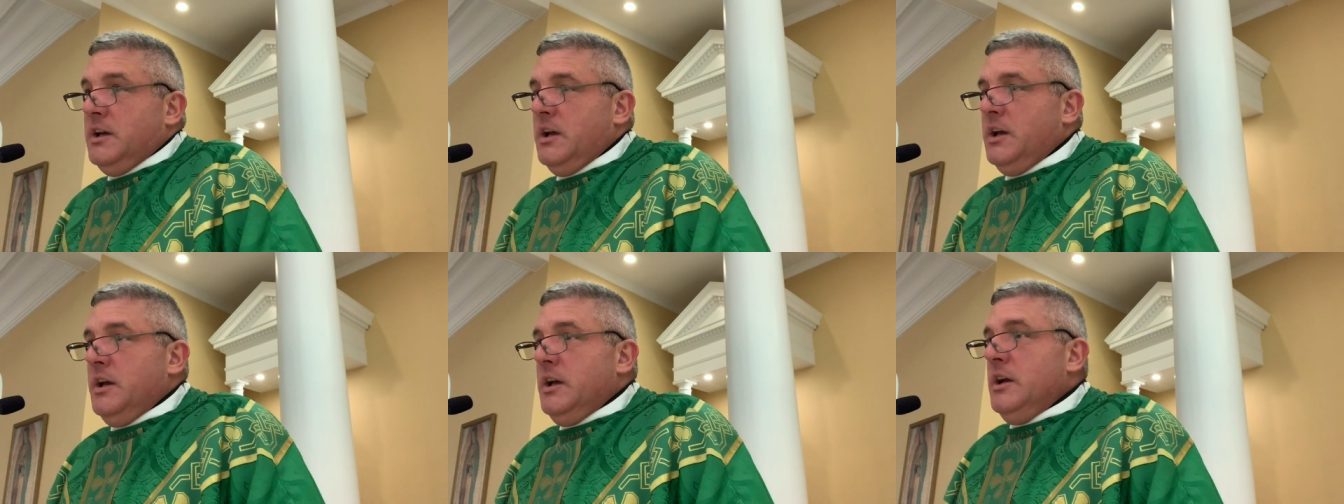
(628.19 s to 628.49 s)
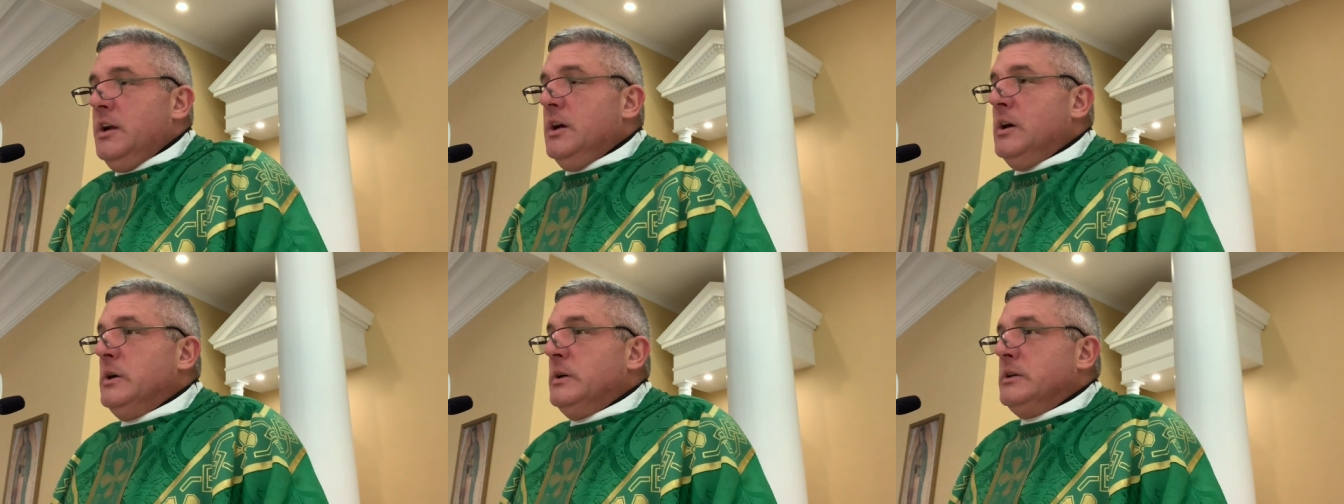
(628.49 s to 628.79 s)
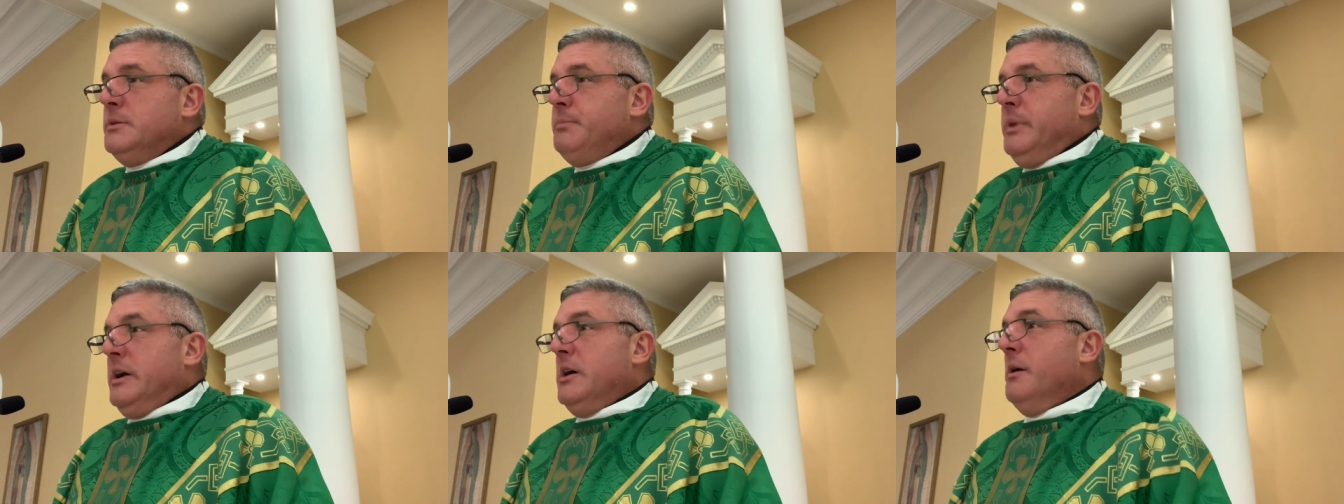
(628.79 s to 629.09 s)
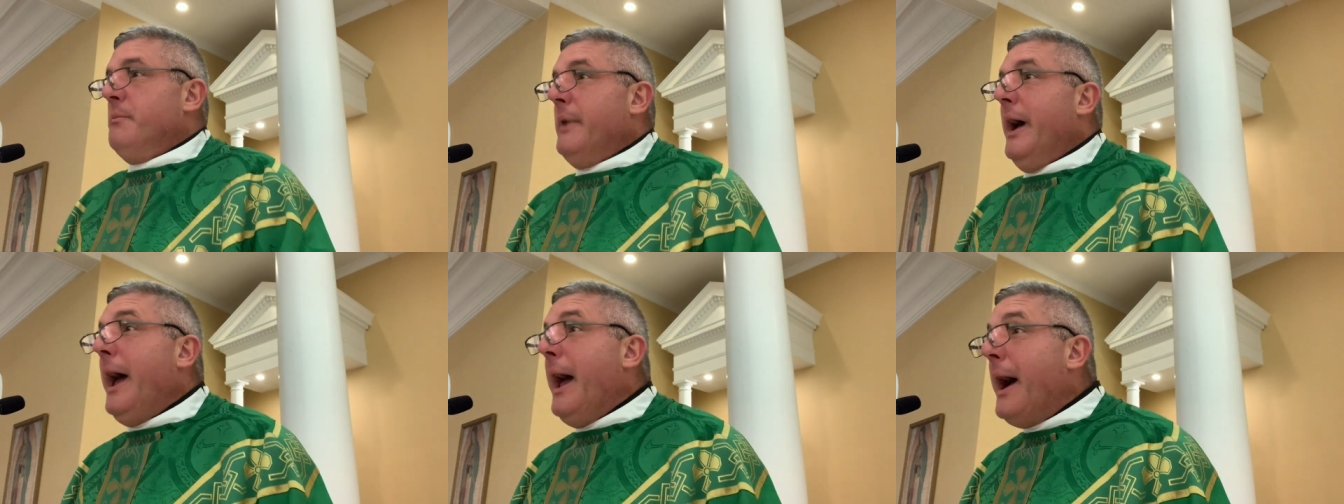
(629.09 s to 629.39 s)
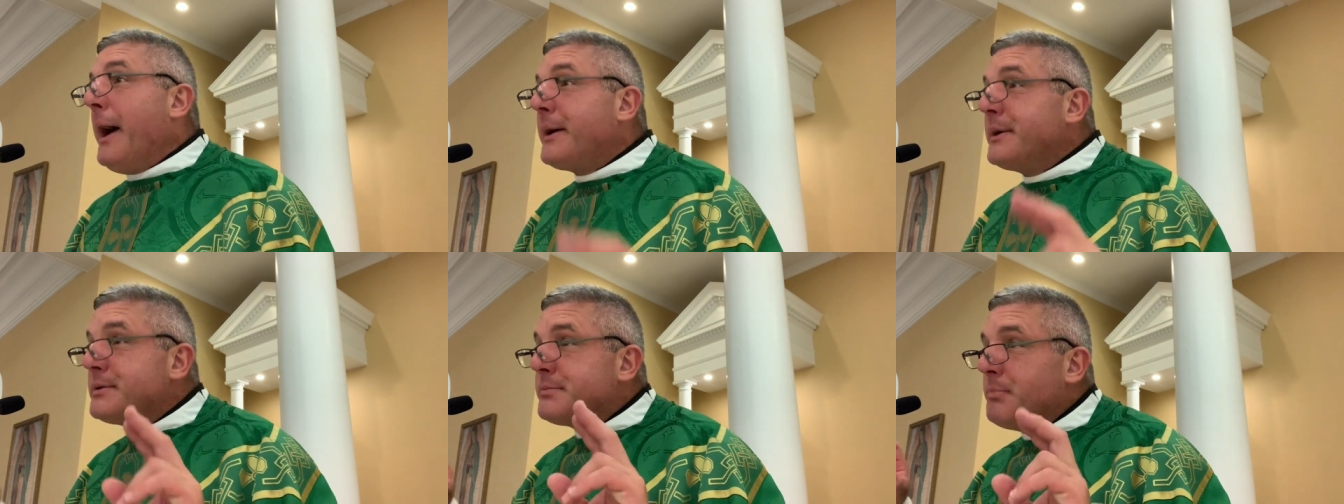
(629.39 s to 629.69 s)
you know, become
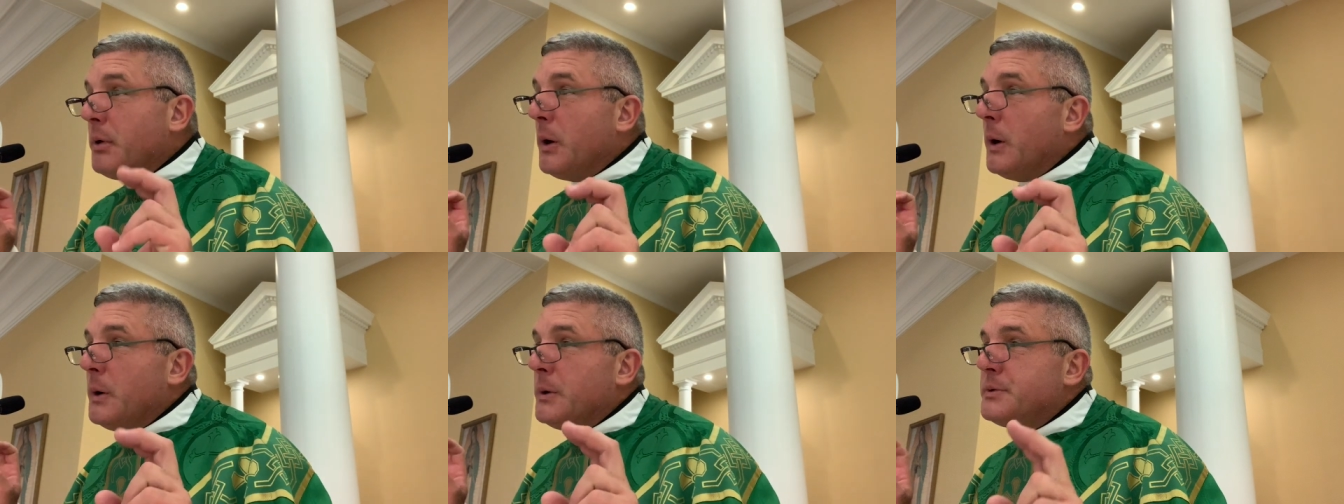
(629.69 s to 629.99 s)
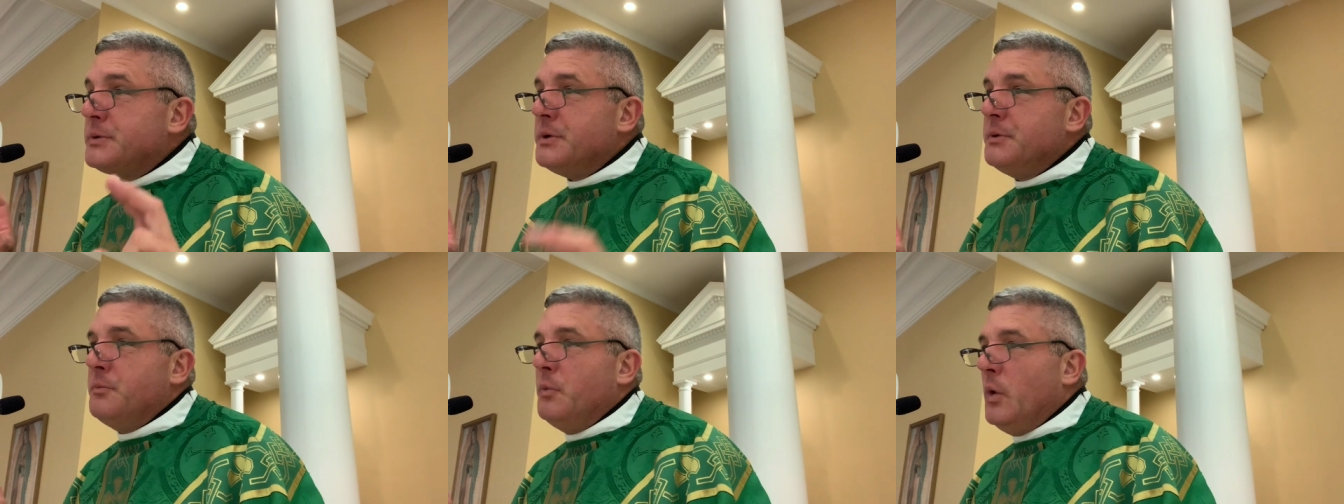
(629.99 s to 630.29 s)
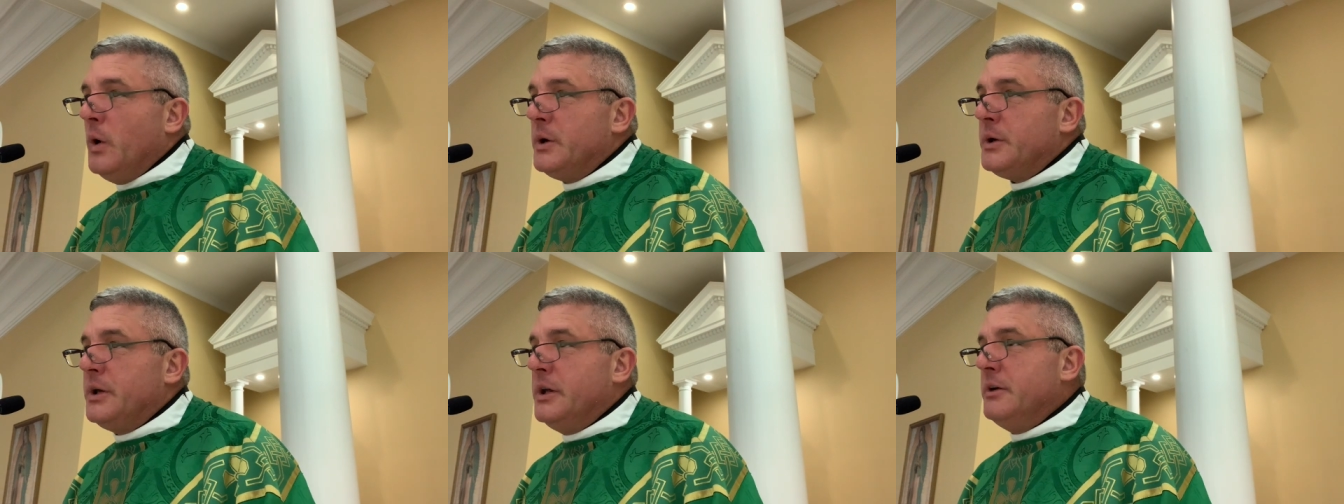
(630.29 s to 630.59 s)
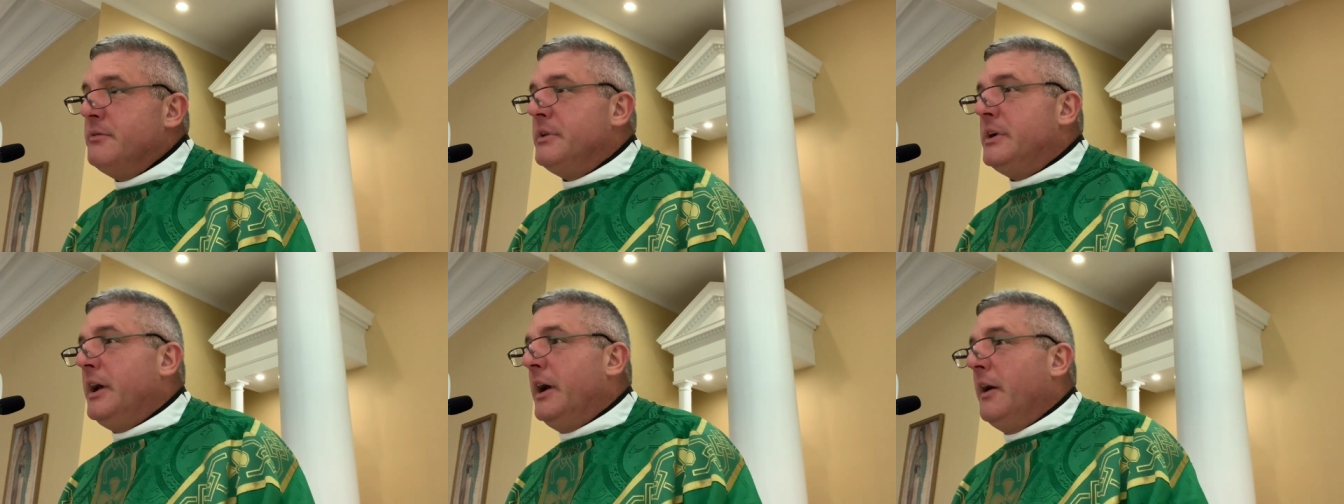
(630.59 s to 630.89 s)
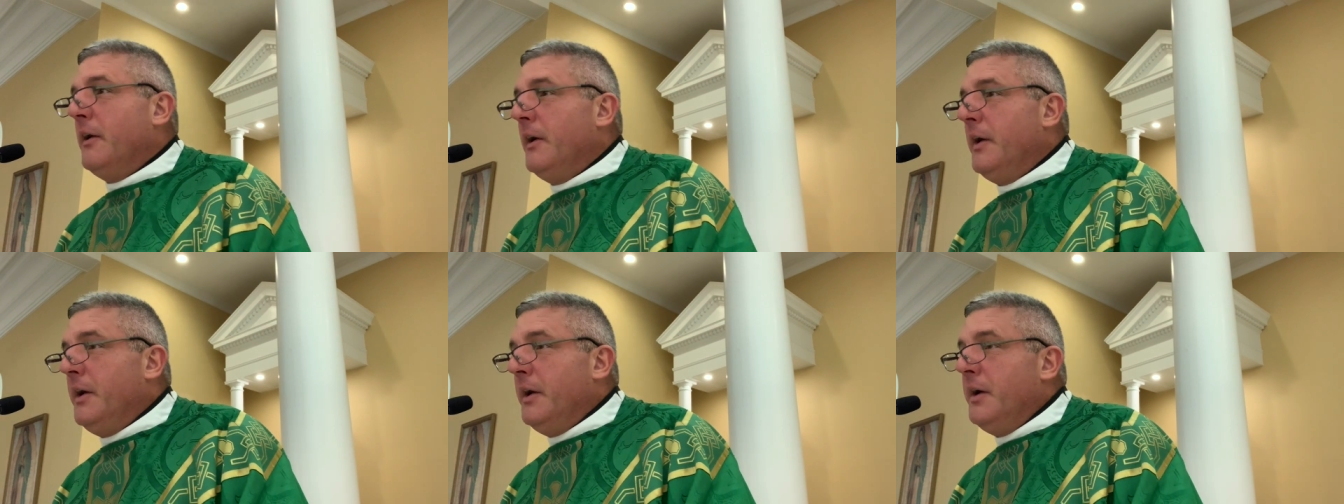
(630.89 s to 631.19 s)
experts in one given
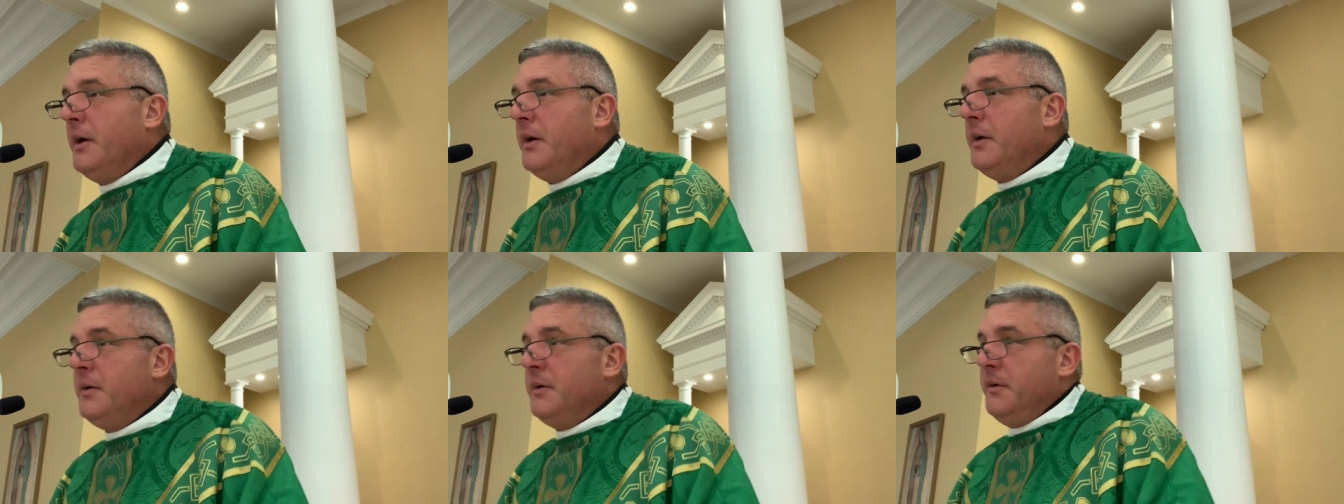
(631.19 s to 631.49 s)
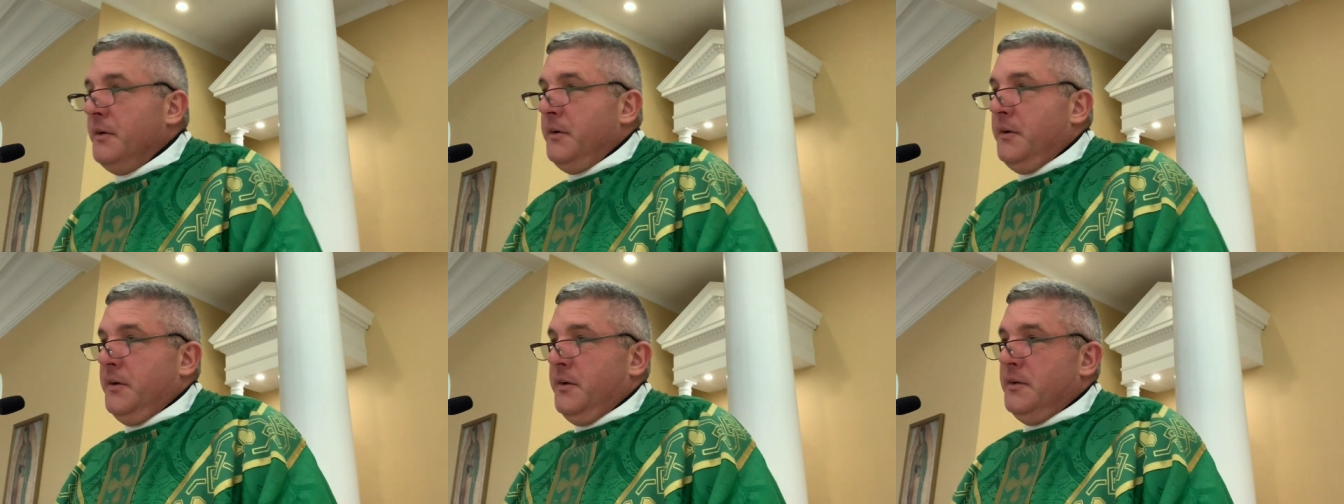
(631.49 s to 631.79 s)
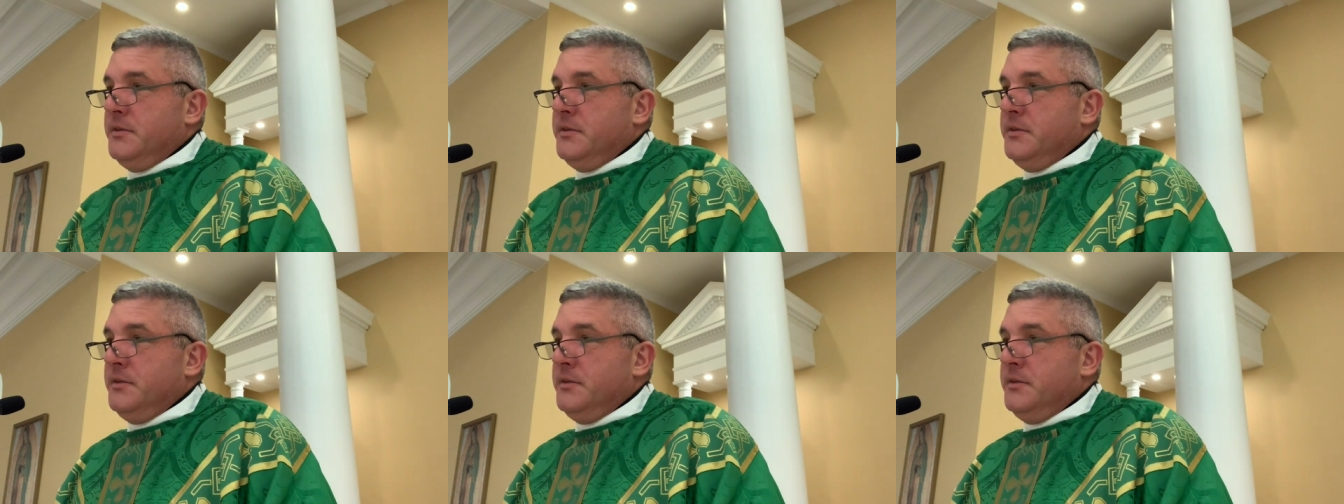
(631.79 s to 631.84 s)
area.